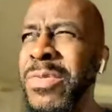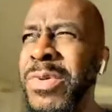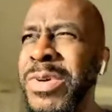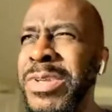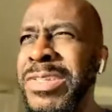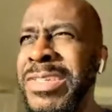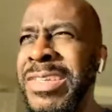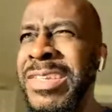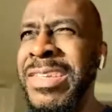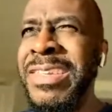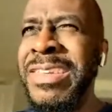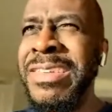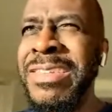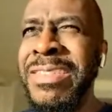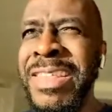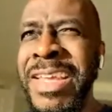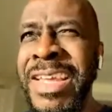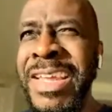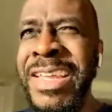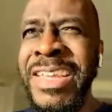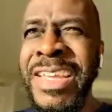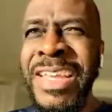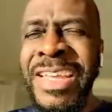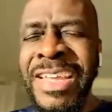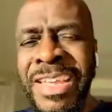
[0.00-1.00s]
was
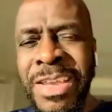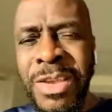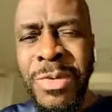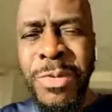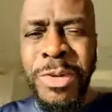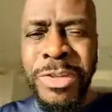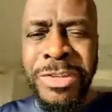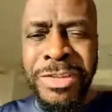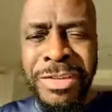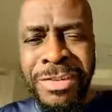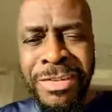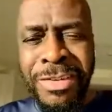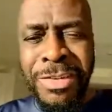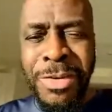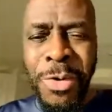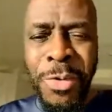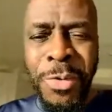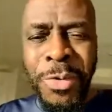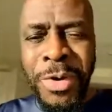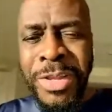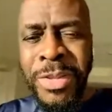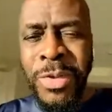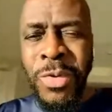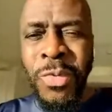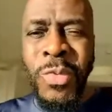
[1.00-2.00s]
thinking he was
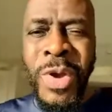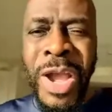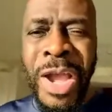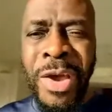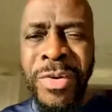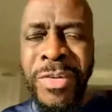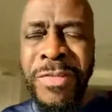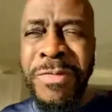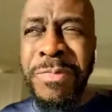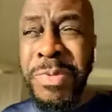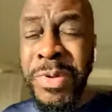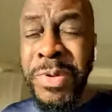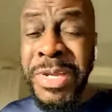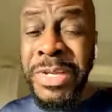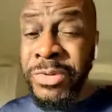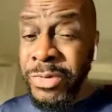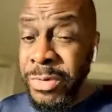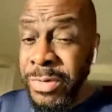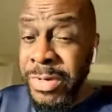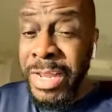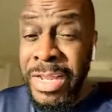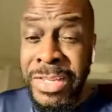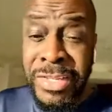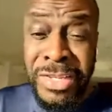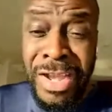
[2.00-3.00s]
going the route of
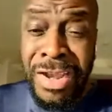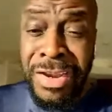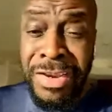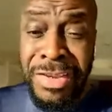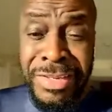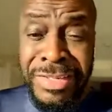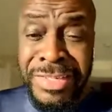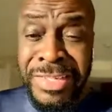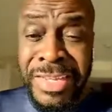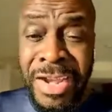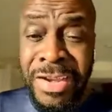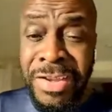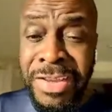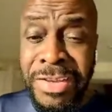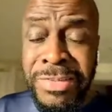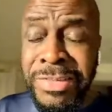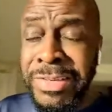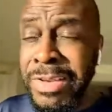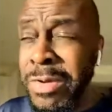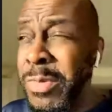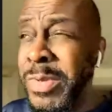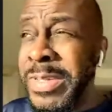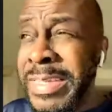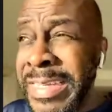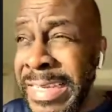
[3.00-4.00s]
preacher, and that's how he sounded.
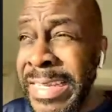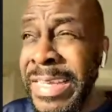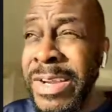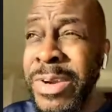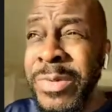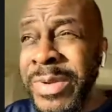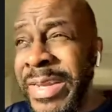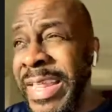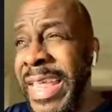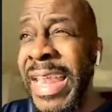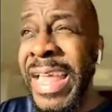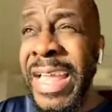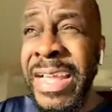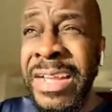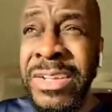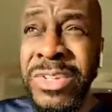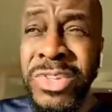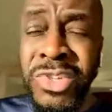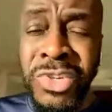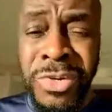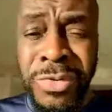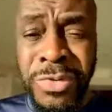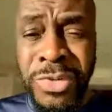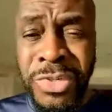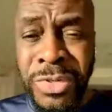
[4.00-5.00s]
It was literally like a
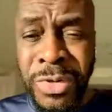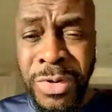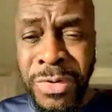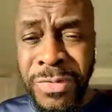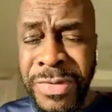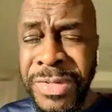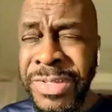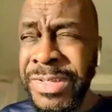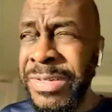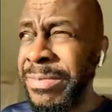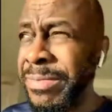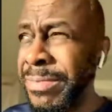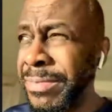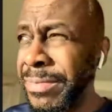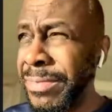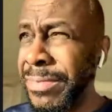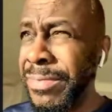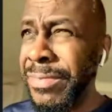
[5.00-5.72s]
church service.